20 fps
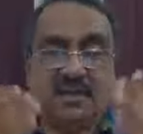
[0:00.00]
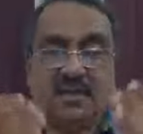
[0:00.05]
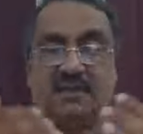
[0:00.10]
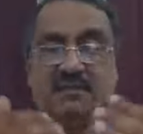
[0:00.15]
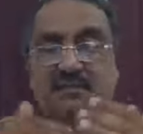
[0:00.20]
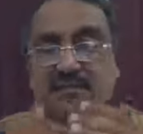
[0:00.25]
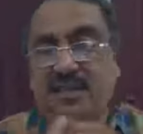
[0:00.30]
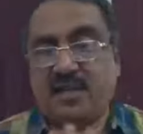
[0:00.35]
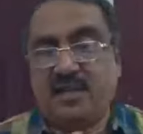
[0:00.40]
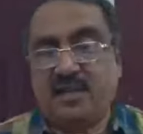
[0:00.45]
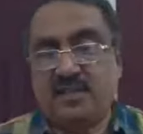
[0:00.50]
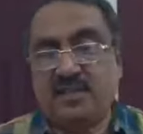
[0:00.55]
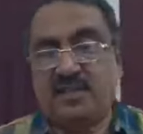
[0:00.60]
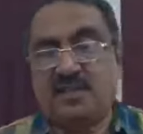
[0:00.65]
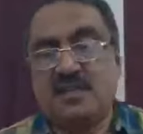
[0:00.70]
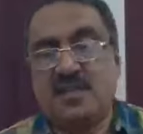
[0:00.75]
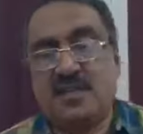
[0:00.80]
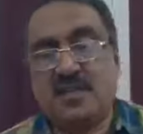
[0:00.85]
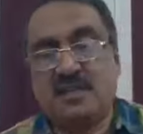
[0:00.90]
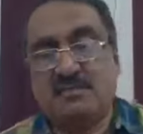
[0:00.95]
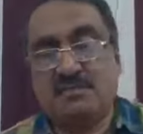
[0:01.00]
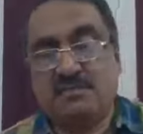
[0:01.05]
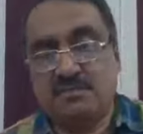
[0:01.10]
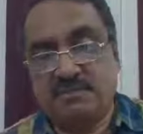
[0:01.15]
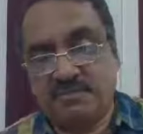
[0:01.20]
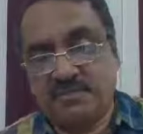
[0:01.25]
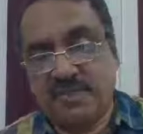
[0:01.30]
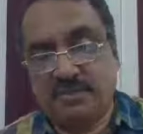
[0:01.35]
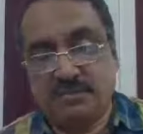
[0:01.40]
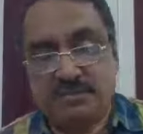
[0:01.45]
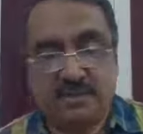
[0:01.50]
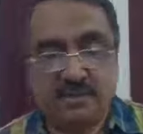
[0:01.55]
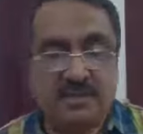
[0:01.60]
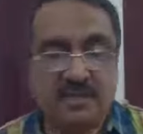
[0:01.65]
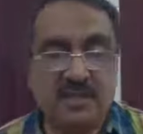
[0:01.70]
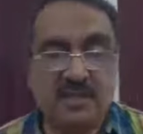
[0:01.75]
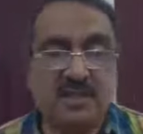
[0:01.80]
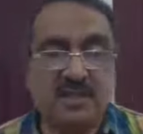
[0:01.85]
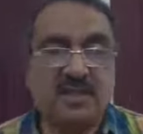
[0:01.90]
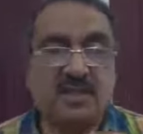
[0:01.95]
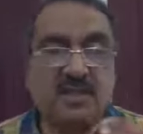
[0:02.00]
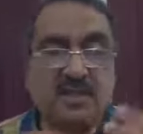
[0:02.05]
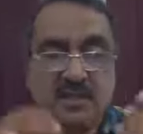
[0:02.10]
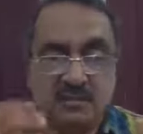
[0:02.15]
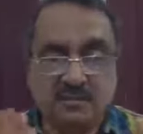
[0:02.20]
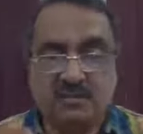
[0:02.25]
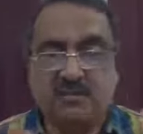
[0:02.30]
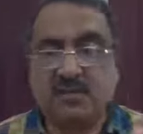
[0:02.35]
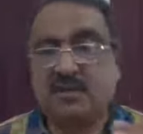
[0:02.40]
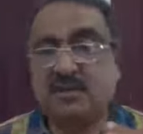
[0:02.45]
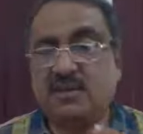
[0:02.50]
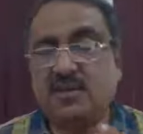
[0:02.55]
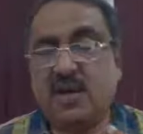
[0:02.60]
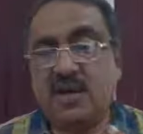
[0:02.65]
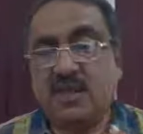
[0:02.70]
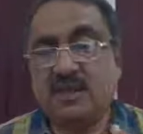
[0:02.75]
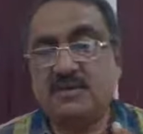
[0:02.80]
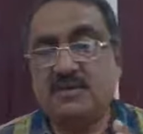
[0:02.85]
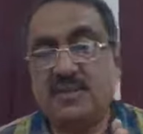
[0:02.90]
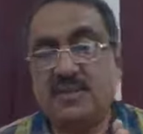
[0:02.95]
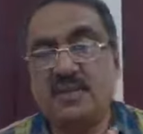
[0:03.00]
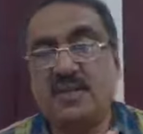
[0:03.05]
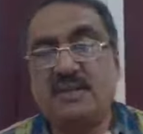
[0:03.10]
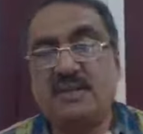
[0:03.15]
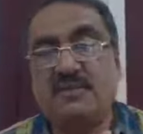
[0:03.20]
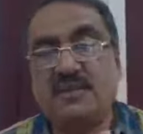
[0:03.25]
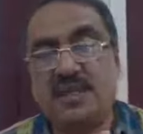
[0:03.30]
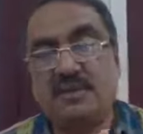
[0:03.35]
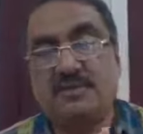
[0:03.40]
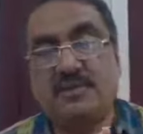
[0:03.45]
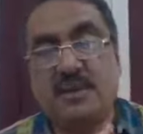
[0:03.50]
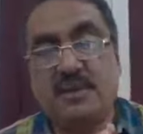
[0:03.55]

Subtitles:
If that is the procedure, you have to see that whether